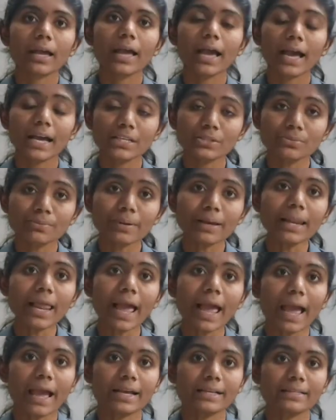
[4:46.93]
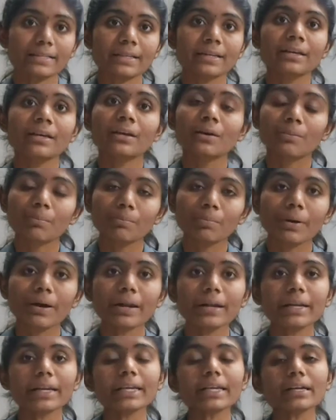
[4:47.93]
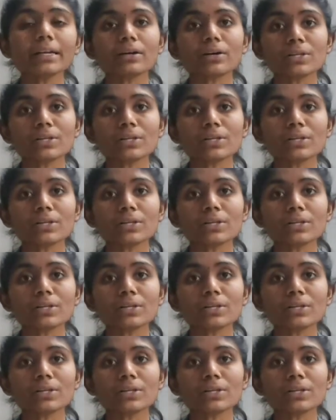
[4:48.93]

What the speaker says: As well as burning